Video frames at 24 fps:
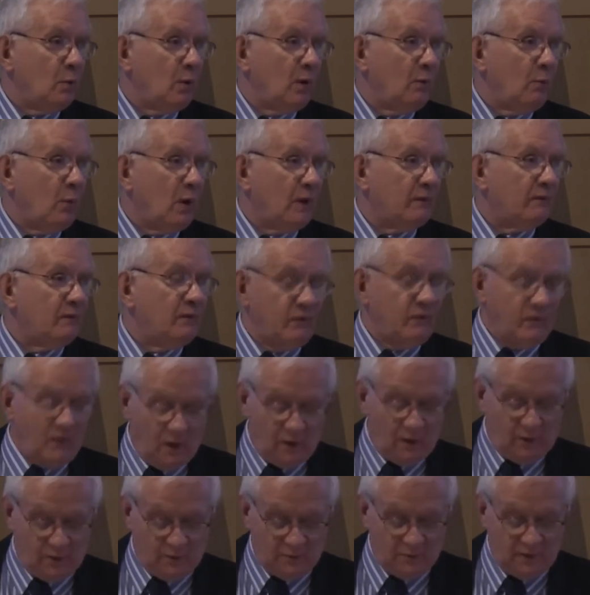or what
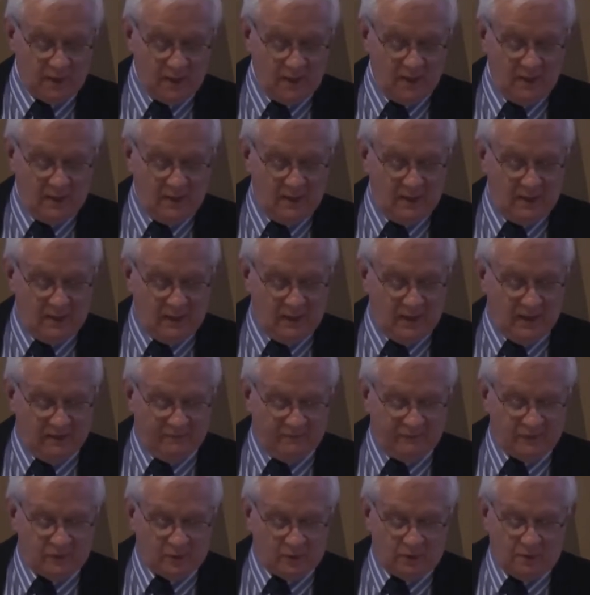followed
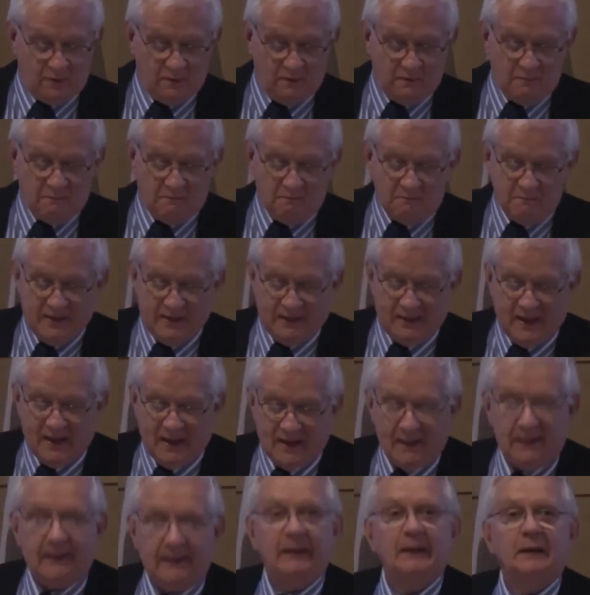after Ben
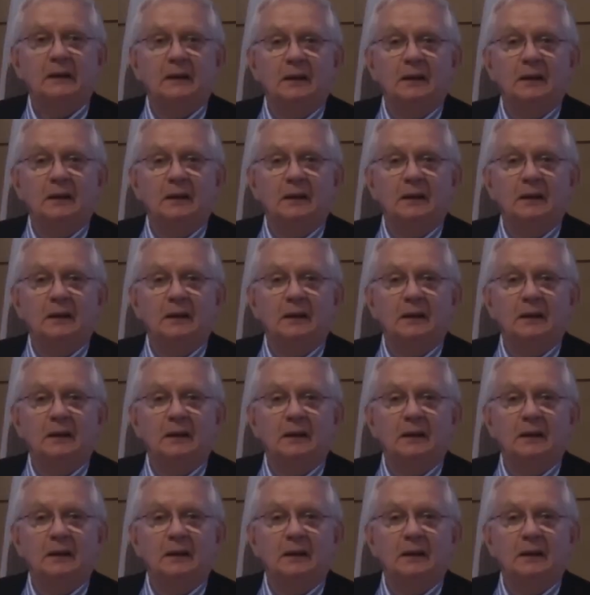Ali.